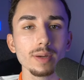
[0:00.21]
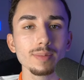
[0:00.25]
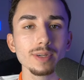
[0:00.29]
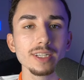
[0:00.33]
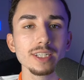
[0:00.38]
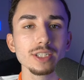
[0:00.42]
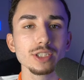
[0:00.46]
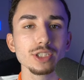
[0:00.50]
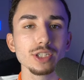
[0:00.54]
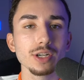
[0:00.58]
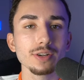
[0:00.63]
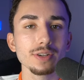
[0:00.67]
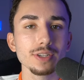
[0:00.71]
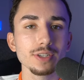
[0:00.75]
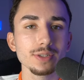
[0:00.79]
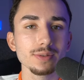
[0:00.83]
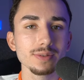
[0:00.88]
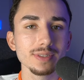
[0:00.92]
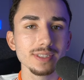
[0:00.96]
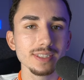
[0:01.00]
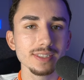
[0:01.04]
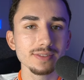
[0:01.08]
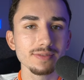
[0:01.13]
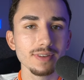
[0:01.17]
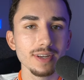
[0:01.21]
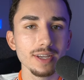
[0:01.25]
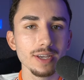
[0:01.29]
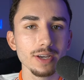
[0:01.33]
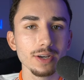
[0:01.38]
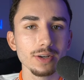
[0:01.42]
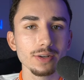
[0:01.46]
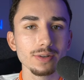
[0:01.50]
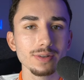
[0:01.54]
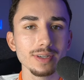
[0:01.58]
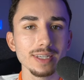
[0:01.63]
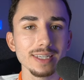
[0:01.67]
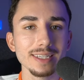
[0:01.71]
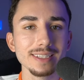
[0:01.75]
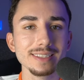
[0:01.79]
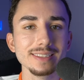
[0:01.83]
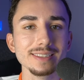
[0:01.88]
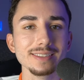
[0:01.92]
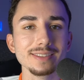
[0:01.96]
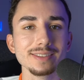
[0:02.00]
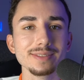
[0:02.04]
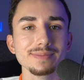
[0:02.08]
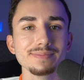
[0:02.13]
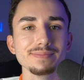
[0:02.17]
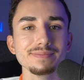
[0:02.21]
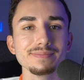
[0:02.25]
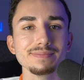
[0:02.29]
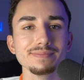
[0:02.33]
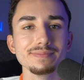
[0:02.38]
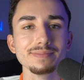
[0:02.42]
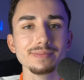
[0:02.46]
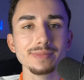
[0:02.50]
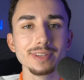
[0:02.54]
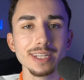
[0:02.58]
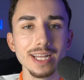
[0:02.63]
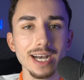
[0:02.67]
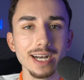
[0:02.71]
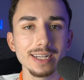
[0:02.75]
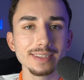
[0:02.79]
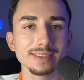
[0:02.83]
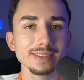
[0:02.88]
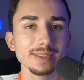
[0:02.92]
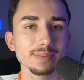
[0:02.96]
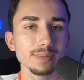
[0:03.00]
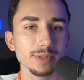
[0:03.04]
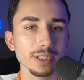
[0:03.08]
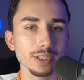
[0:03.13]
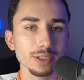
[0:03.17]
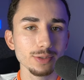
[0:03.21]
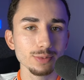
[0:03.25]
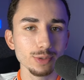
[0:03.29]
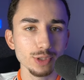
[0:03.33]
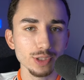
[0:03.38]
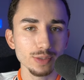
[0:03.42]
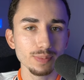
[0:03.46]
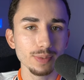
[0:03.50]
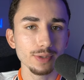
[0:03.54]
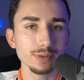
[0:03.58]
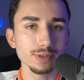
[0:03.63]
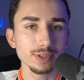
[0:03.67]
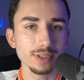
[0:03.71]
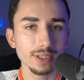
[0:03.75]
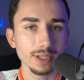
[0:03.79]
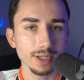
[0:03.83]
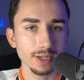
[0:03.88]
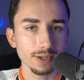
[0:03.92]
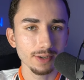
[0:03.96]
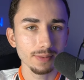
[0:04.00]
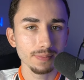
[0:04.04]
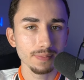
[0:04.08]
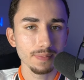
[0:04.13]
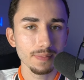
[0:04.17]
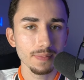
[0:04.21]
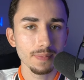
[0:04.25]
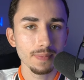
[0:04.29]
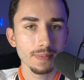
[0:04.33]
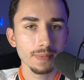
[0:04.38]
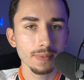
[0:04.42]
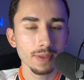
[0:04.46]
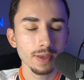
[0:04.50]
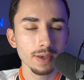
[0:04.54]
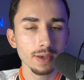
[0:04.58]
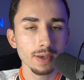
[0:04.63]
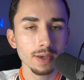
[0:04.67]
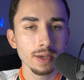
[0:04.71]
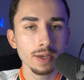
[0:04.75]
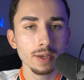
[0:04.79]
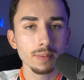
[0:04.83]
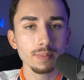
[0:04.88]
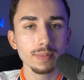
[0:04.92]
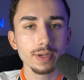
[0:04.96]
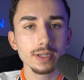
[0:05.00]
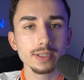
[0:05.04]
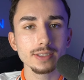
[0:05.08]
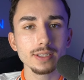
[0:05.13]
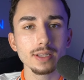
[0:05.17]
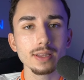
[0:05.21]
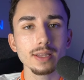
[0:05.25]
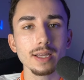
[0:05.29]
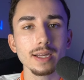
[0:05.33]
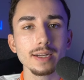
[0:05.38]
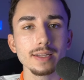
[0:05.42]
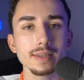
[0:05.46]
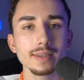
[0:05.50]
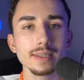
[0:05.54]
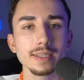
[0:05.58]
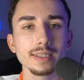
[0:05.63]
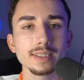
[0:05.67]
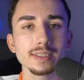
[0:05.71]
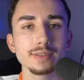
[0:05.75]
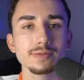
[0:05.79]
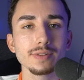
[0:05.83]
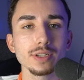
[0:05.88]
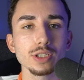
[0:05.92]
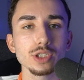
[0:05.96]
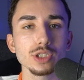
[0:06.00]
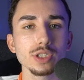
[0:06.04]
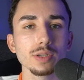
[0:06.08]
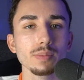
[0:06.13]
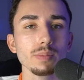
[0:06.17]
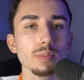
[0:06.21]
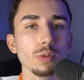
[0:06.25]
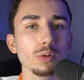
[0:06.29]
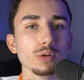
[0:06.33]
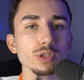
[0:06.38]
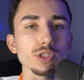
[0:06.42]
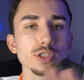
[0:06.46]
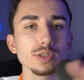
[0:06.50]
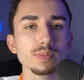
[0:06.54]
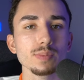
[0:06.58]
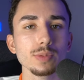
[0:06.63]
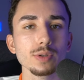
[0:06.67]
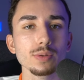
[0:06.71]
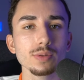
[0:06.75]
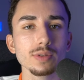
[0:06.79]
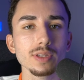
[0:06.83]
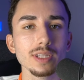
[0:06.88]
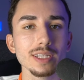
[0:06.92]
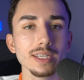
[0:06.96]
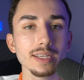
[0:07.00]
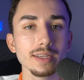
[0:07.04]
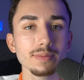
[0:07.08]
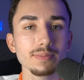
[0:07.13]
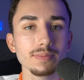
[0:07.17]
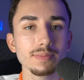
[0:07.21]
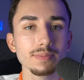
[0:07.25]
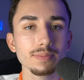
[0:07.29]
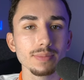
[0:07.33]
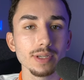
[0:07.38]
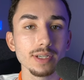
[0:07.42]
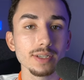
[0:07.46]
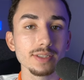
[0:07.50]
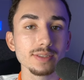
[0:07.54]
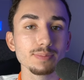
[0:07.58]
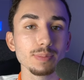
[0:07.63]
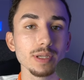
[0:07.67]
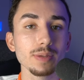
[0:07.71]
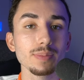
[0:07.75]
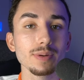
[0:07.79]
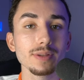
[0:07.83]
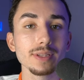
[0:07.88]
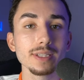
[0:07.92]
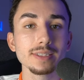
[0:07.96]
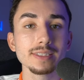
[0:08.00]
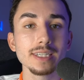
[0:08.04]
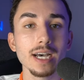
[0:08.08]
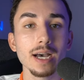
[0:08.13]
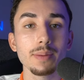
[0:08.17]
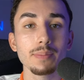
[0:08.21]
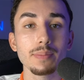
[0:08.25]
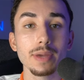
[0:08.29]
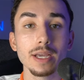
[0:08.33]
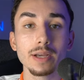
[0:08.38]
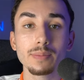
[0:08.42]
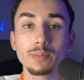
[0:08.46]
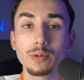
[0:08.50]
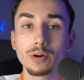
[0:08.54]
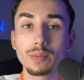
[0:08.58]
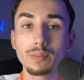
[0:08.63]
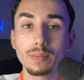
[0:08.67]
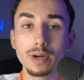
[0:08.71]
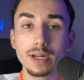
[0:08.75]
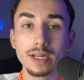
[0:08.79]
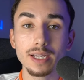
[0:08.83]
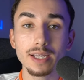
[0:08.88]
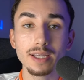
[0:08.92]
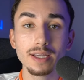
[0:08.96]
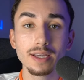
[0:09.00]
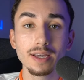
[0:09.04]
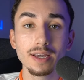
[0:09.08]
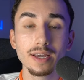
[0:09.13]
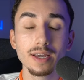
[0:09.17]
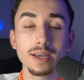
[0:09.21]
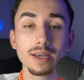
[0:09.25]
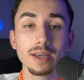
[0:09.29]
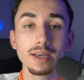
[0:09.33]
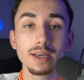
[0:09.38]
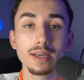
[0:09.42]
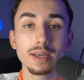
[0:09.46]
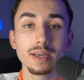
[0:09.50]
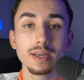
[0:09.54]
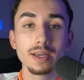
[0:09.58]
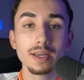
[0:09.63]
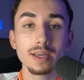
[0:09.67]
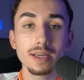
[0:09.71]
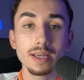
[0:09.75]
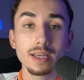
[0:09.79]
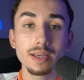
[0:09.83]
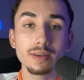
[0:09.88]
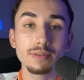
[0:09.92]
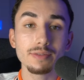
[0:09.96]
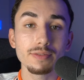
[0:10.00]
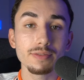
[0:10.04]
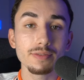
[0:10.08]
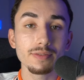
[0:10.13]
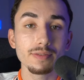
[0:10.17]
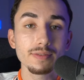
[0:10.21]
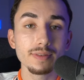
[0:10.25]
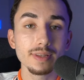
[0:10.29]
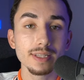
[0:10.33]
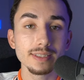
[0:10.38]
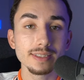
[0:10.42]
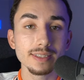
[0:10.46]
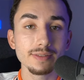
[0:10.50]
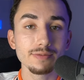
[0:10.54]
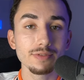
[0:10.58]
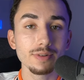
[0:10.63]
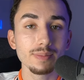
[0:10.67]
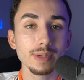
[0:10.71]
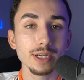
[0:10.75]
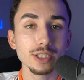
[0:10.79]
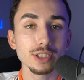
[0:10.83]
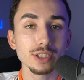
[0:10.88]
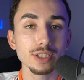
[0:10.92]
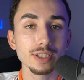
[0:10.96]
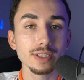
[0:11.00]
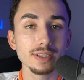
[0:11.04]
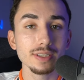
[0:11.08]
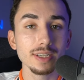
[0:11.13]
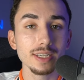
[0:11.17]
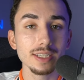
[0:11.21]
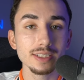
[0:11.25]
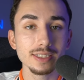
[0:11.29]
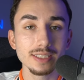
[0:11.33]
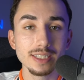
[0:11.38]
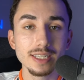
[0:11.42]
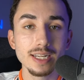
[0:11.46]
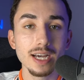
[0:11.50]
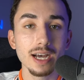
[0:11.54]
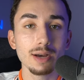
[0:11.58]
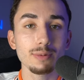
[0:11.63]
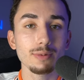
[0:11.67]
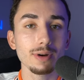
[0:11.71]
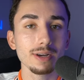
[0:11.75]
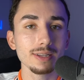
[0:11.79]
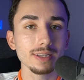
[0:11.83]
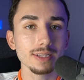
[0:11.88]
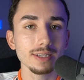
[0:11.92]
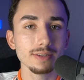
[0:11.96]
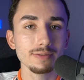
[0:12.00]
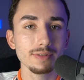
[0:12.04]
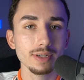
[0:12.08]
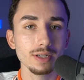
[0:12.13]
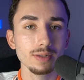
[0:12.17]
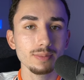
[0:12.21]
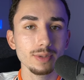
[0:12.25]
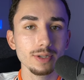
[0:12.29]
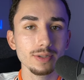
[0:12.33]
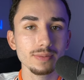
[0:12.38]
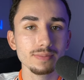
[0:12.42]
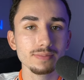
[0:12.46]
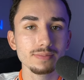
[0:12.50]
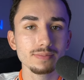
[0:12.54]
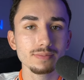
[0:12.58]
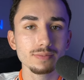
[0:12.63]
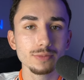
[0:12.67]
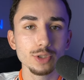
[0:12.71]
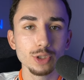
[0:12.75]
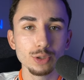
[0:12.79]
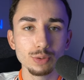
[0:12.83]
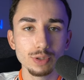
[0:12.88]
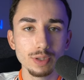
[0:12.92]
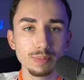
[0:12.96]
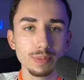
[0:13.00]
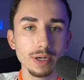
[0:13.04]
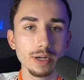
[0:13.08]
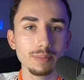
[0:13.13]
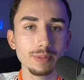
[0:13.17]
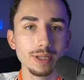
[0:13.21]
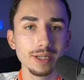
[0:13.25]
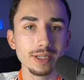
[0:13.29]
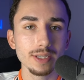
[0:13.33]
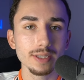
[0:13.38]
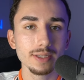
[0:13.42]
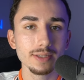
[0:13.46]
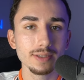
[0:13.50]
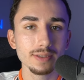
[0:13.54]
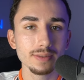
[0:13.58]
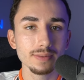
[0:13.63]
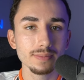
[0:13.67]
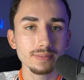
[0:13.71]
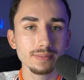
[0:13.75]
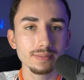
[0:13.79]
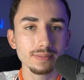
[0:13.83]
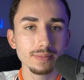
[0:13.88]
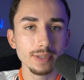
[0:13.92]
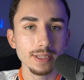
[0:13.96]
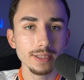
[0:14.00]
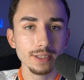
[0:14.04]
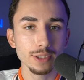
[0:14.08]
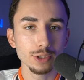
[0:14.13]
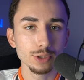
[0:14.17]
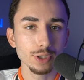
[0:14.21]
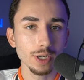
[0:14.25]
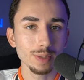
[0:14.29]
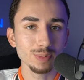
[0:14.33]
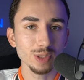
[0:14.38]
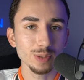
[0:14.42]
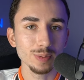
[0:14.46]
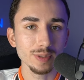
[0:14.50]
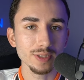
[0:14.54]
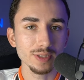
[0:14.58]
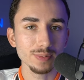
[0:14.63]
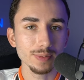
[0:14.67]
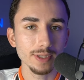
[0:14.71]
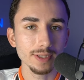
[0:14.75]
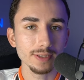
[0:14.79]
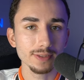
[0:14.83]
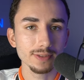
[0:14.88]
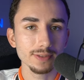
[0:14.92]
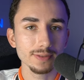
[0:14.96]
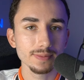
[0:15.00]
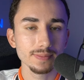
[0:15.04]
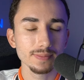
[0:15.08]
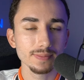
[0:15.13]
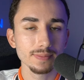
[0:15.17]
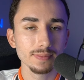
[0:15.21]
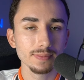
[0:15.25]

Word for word: I'm going to share to you in this video is not something you were supposed to hear, because a lot of things function more smoothly because people at the top make more money if this information is not widely available to the public in the dropshipping space,